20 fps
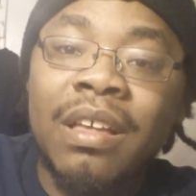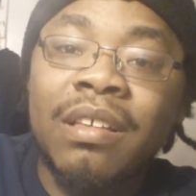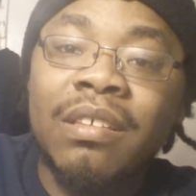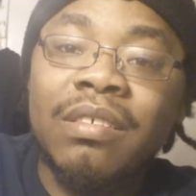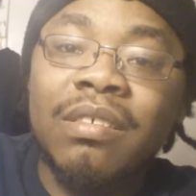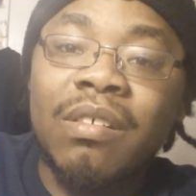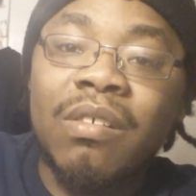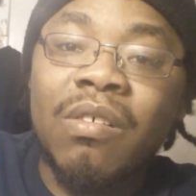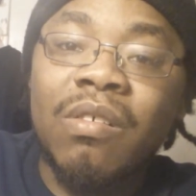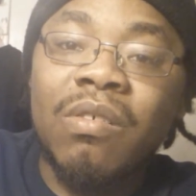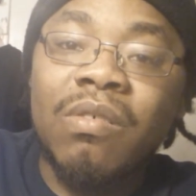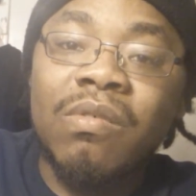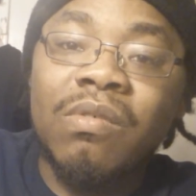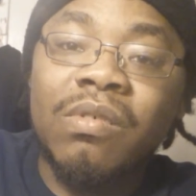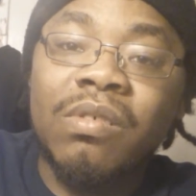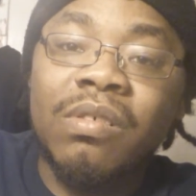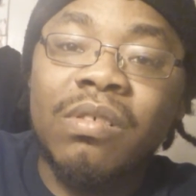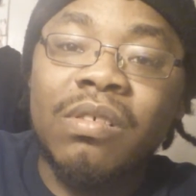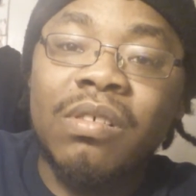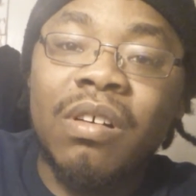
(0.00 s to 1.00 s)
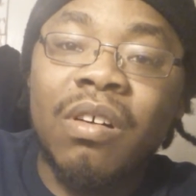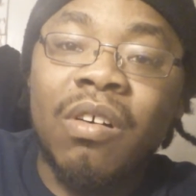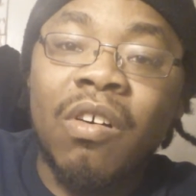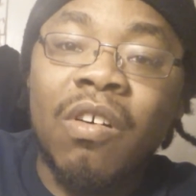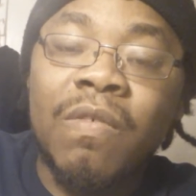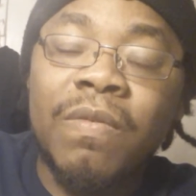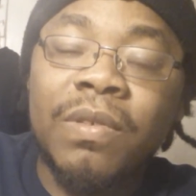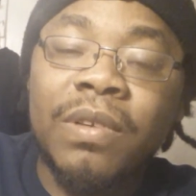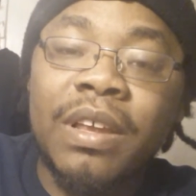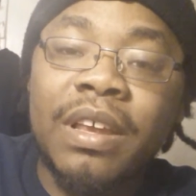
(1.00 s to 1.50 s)
So
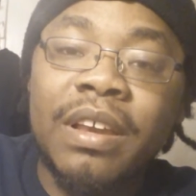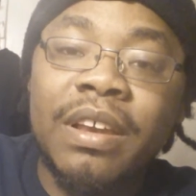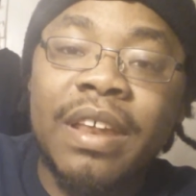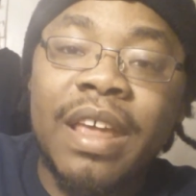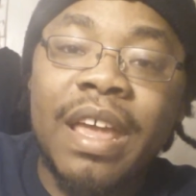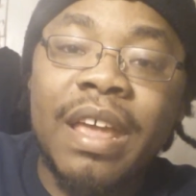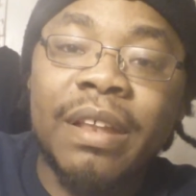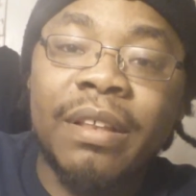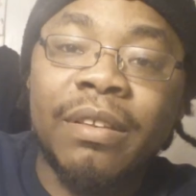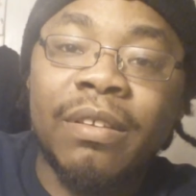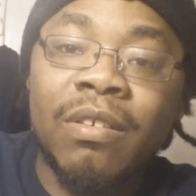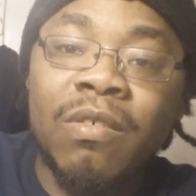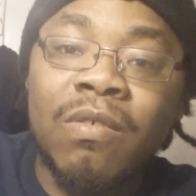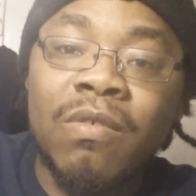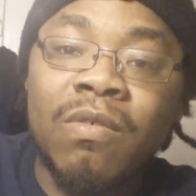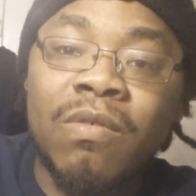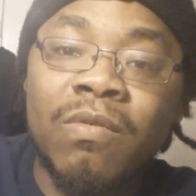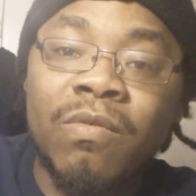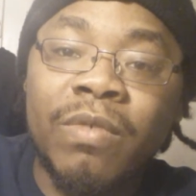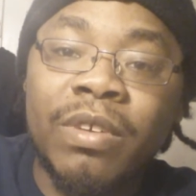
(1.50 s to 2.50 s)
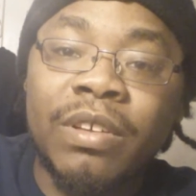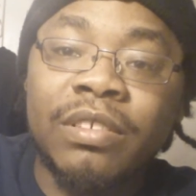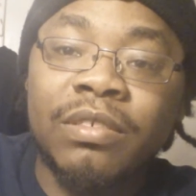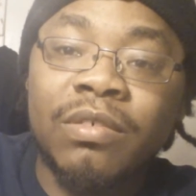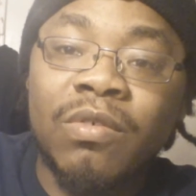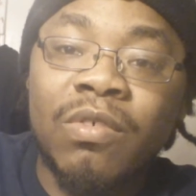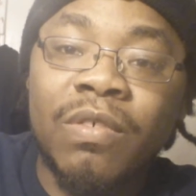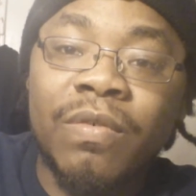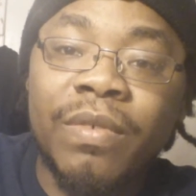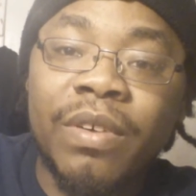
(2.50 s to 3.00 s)
hopefully they do
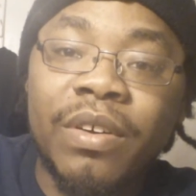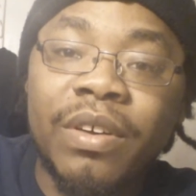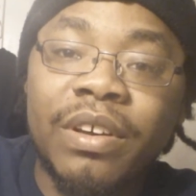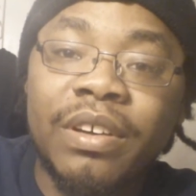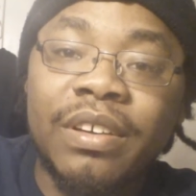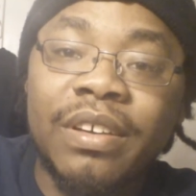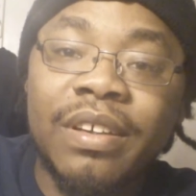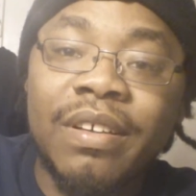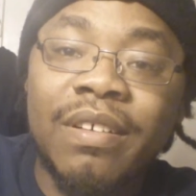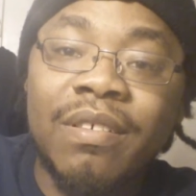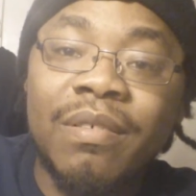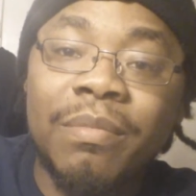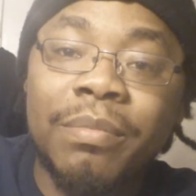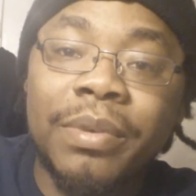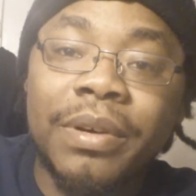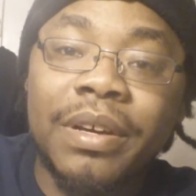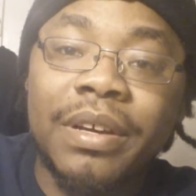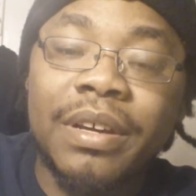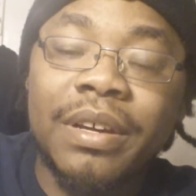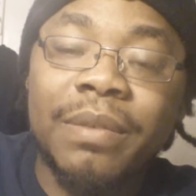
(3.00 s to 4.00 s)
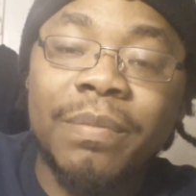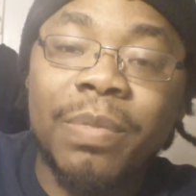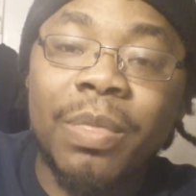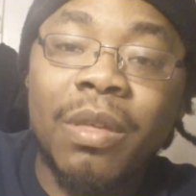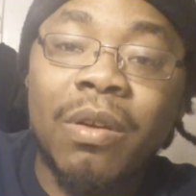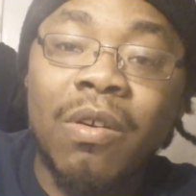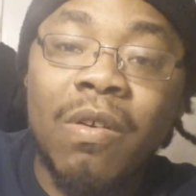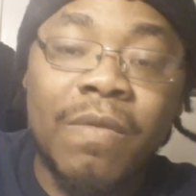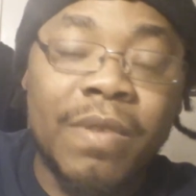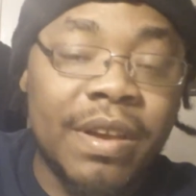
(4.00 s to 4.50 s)
restore Fairy Tail, but
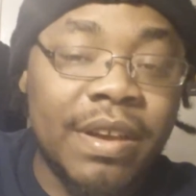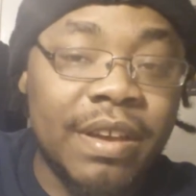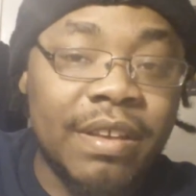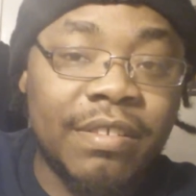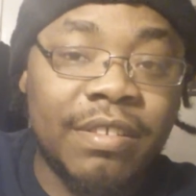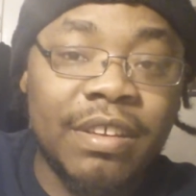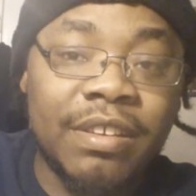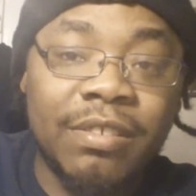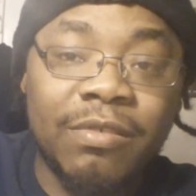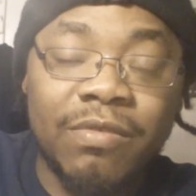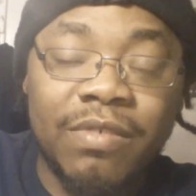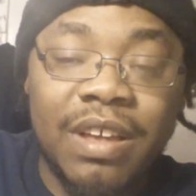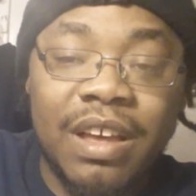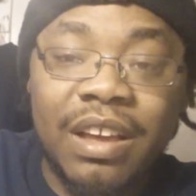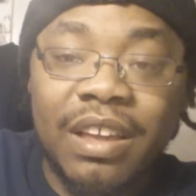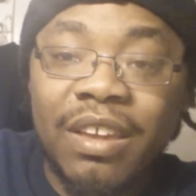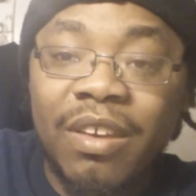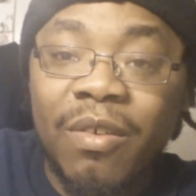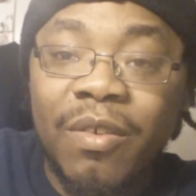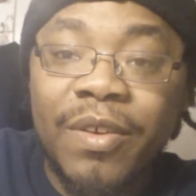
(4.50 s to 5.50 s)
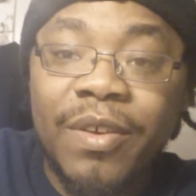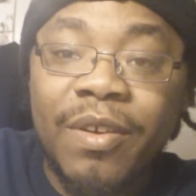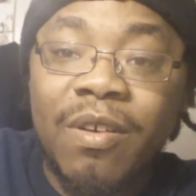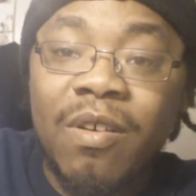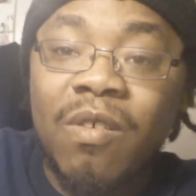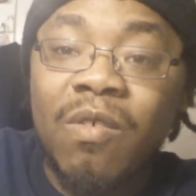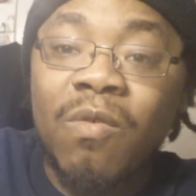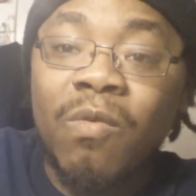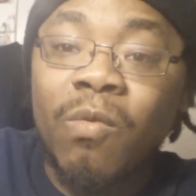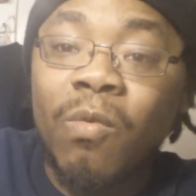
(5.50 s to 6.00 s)
hopefully this shit do not carry
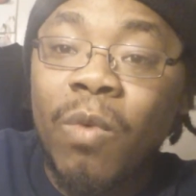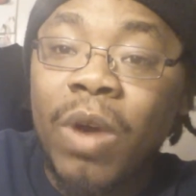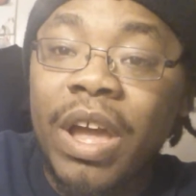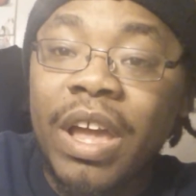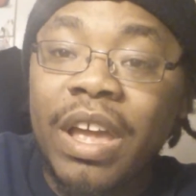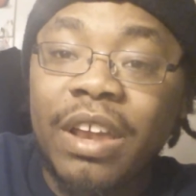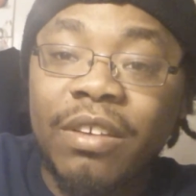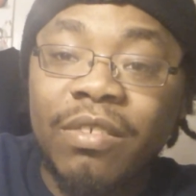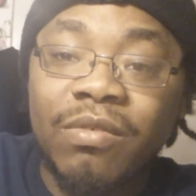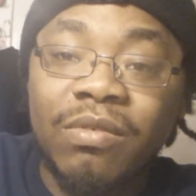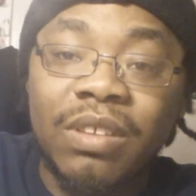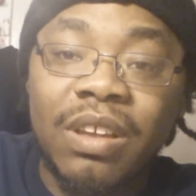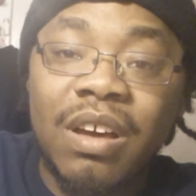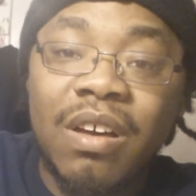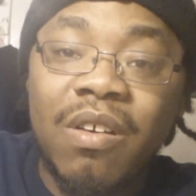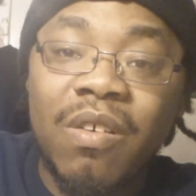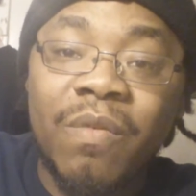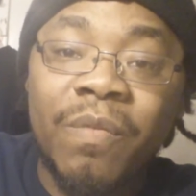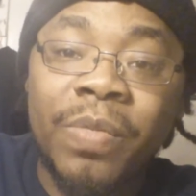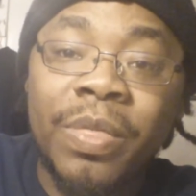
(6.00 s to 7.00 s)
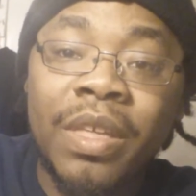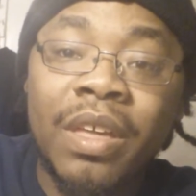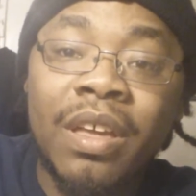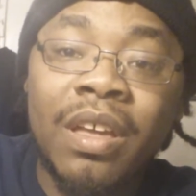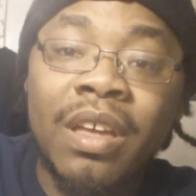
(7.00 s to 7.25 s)
on way too long.